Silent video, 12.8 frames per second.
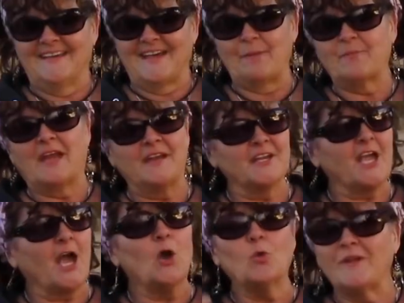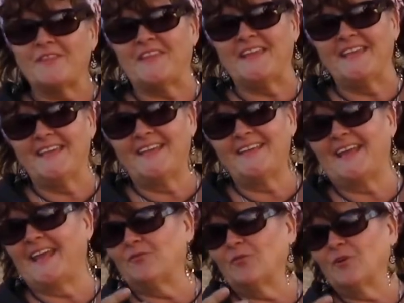I'm going to go within
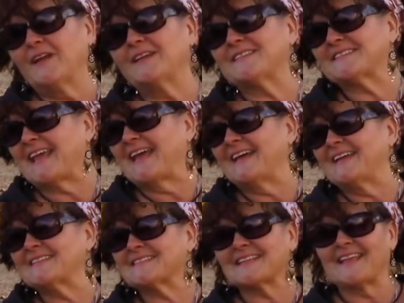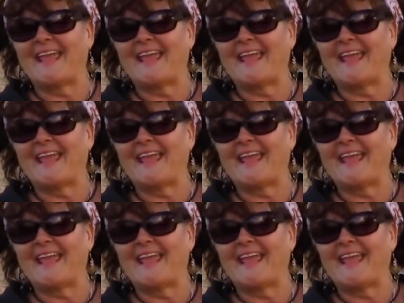and reassess,